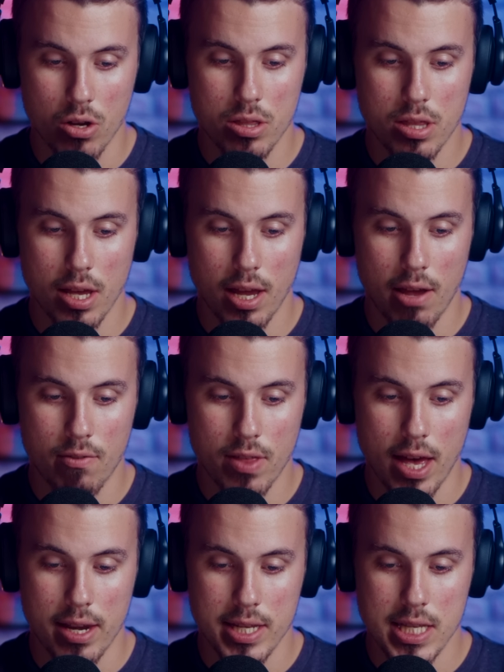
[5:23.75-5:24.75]
thing if
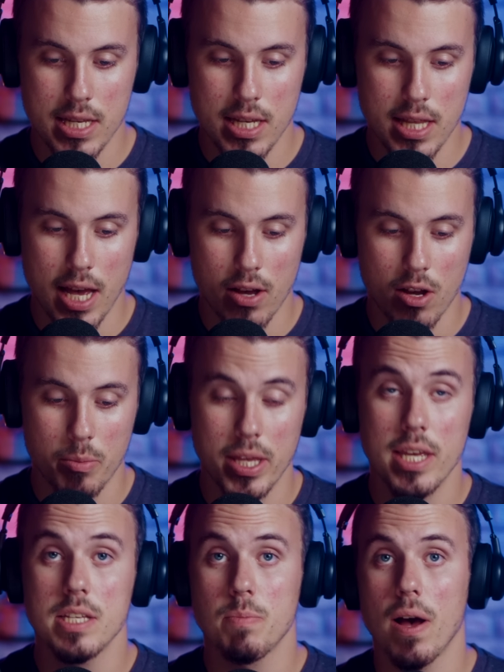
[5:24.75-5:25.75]
that is indeed the outcome.
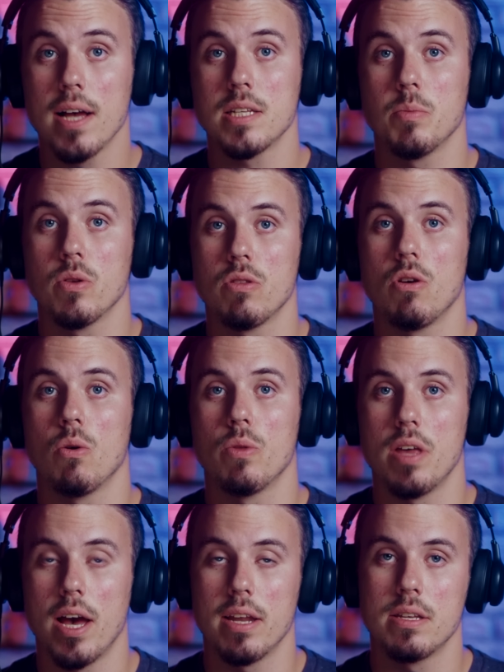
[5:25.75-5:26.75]
It is possible, though,
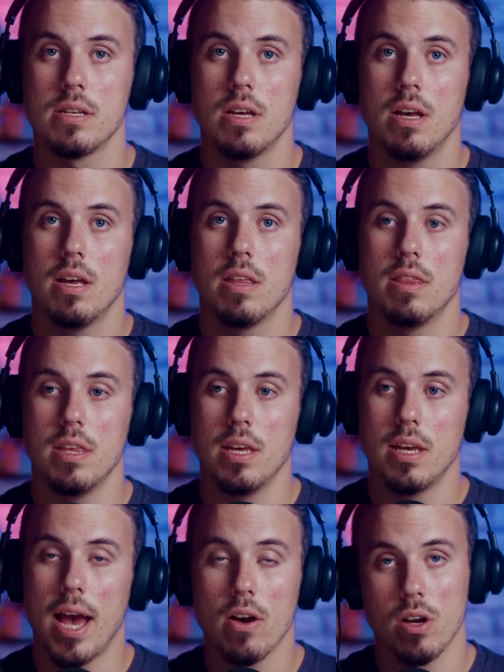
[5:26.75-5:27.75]
that
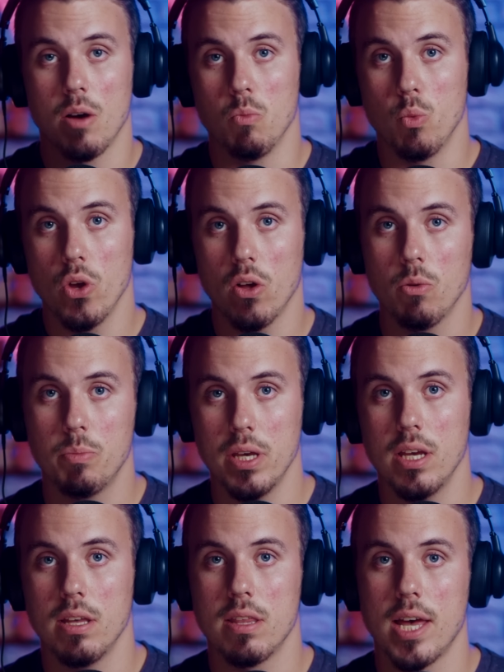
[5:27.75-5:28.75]
the outcome will
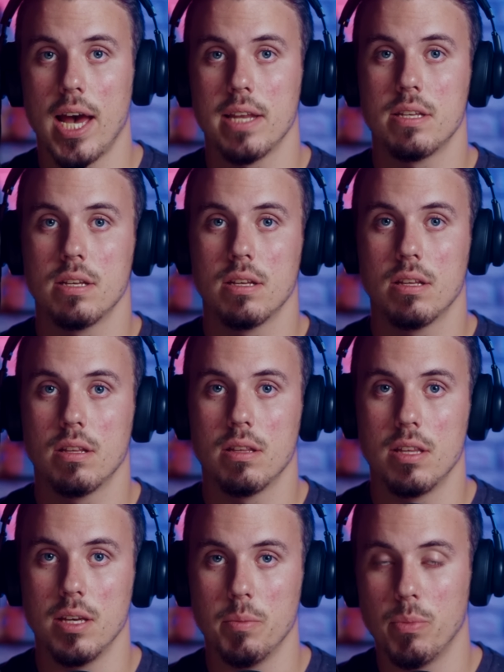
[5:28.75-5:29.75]
be that
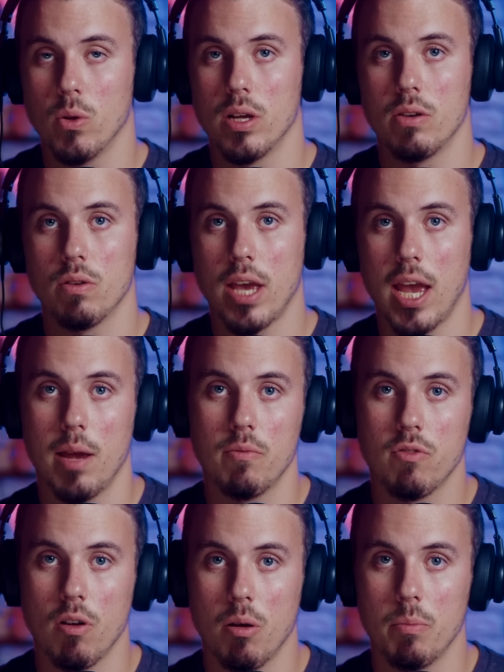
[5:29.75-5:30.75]
the bullet came
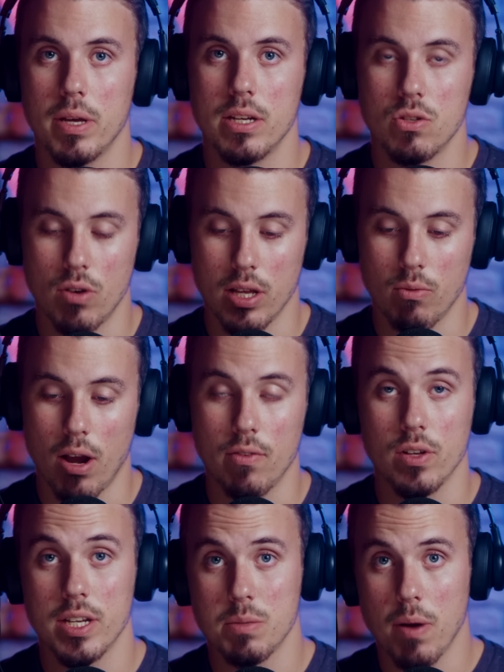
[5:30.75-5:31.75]
from an Israeli
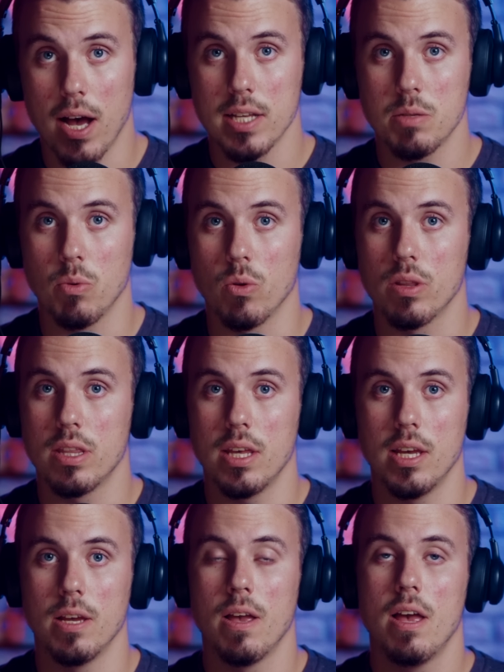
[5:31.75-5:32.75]
rifle. It is possible.
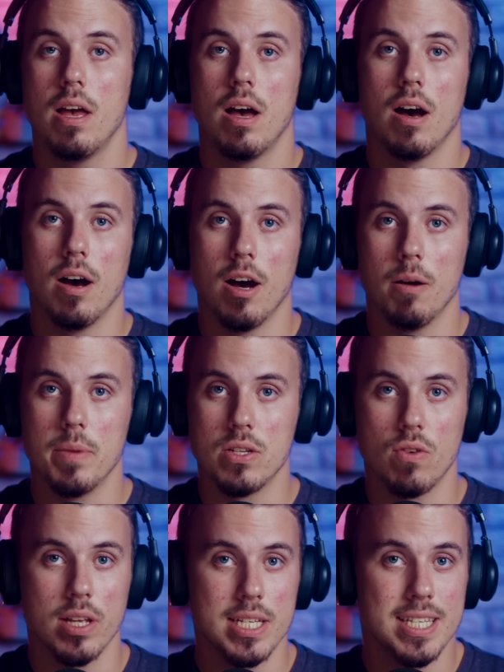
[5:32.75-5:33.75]
The
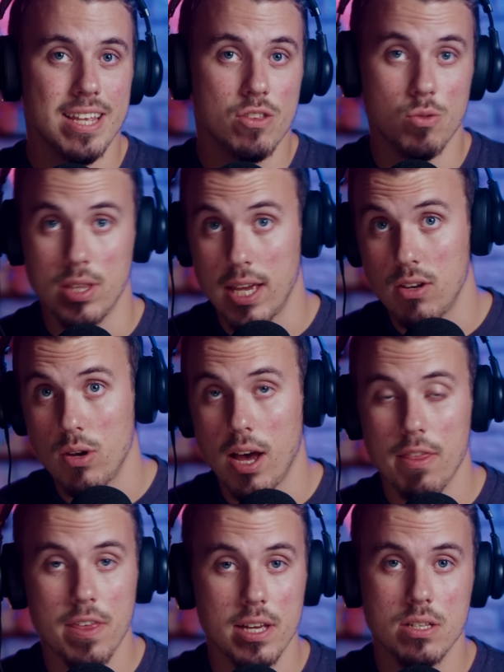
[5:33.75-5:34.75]
Israelis say they do
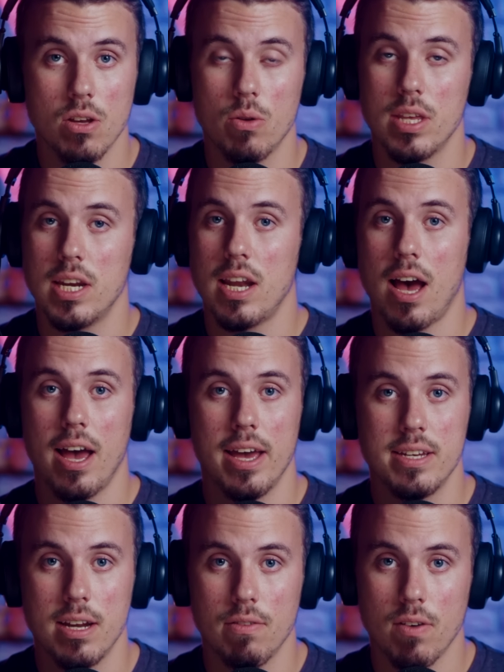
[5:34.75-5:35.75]
not think so. They did not
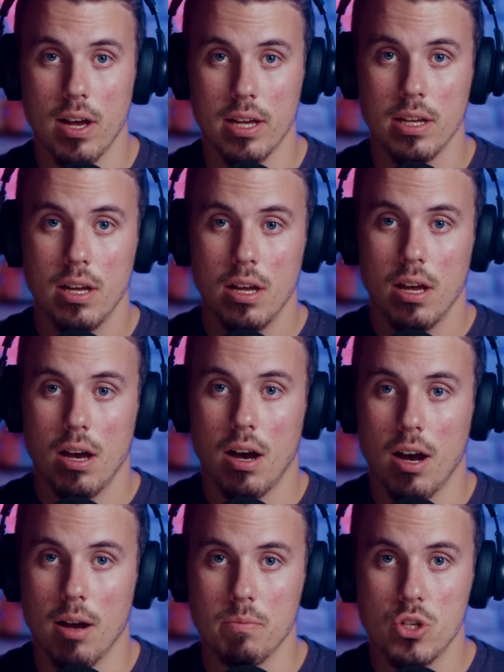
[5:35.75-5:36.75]
identify
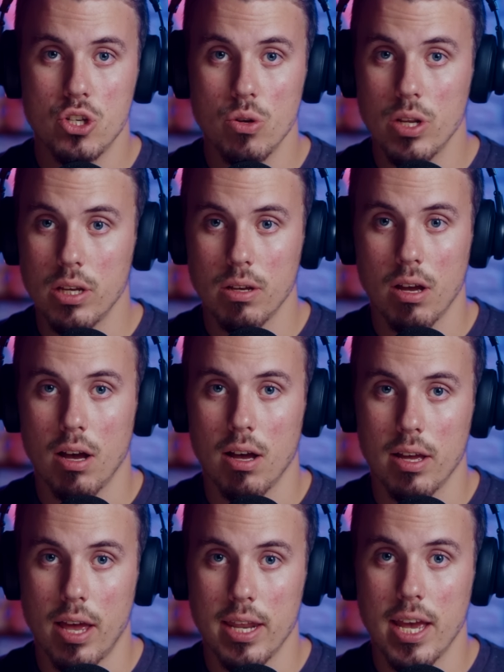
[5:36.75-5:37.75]
shooting
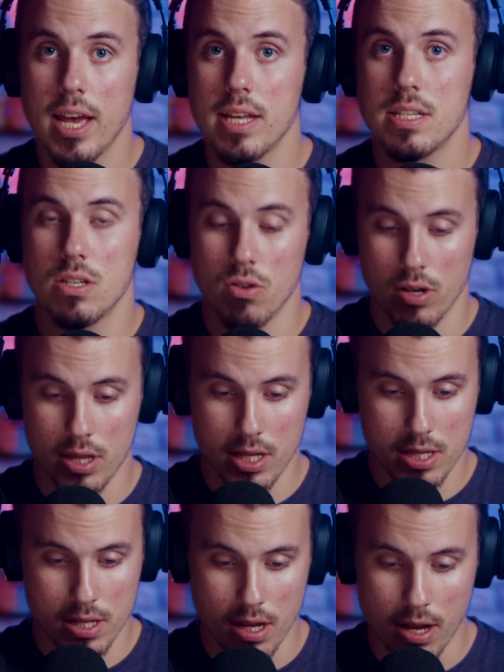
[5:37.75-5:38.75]
any hits during
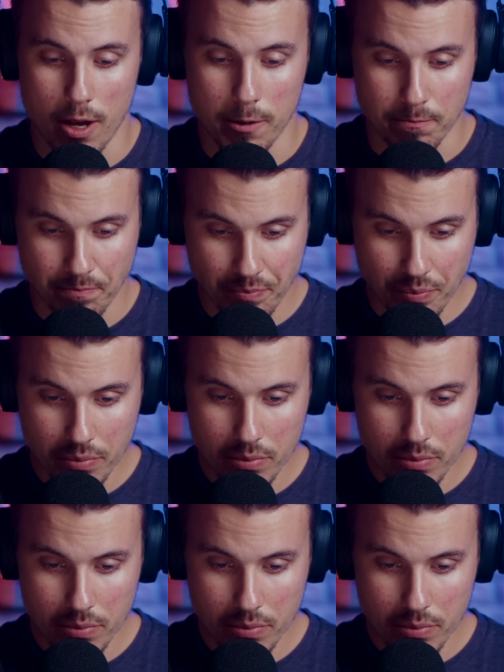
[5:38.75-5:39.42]
this firefight